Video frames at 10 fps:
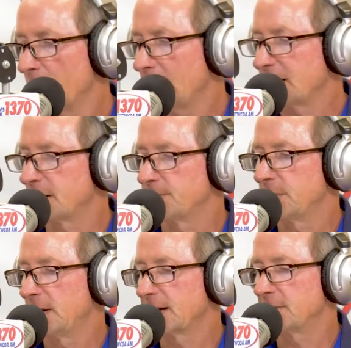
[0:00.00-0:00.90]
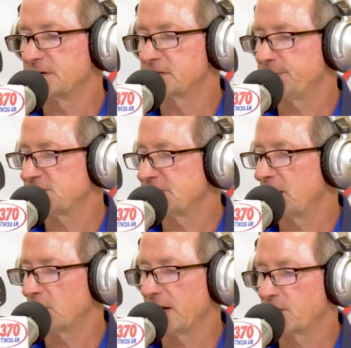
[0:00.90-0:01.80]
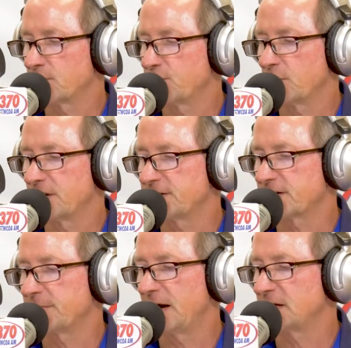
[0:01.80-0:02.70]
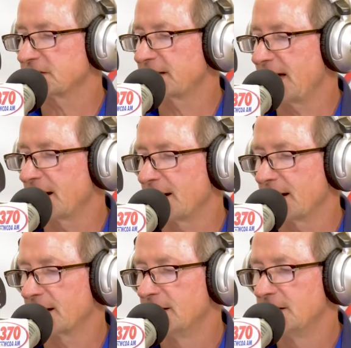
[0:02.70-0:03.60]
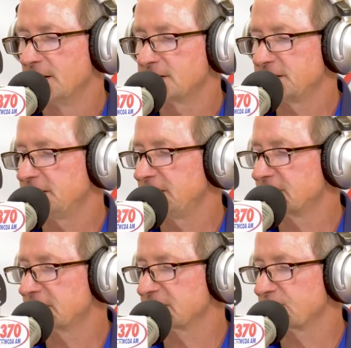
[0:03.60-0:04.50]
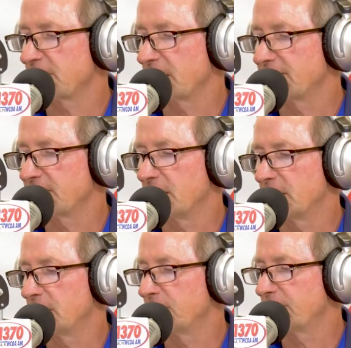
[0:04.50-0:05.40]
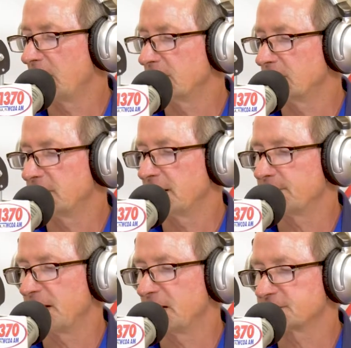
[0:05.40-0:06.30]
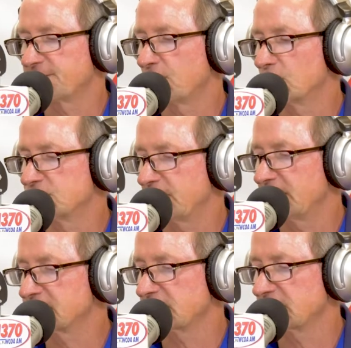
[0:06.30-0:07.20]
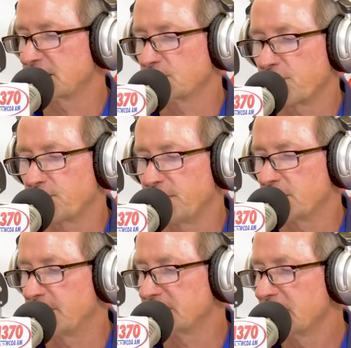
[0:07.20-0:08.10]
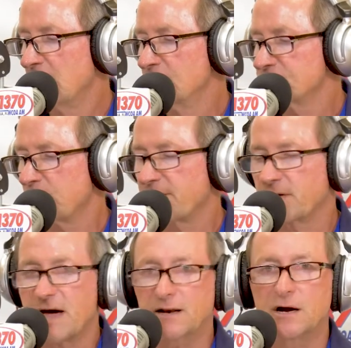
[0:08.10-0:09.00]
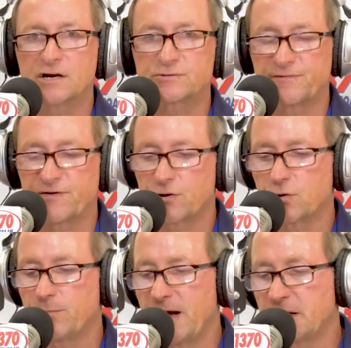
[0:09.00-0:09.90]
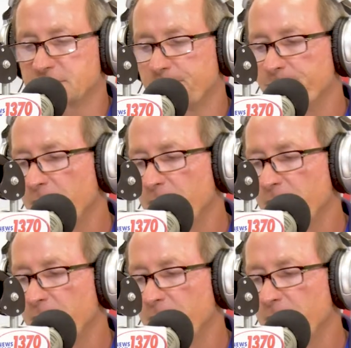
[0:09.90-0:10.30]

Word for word: I got a I got a Mitsubishi Outlander with 26 miles, a Cadillac CT6 with 11 uh, with 110 miles, a Ford Transit Connect with 300 miles. So we have a lot of cars with very low miles.